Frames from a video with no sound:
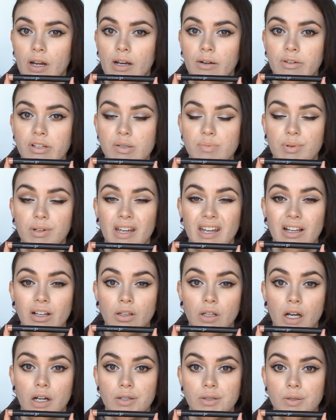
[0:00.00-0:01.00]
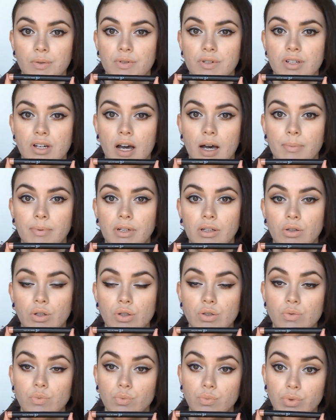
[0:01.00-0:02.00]
I always put a gloss over top and it
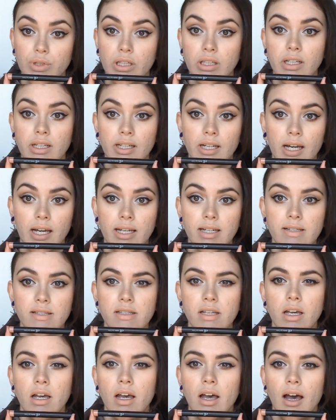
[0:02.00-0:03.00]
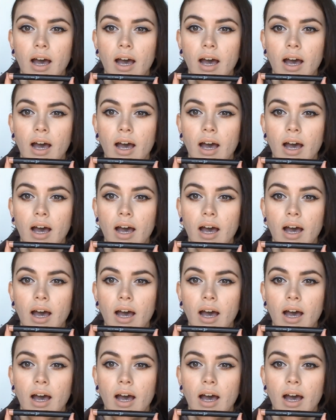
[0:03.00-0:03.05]
looks really nice.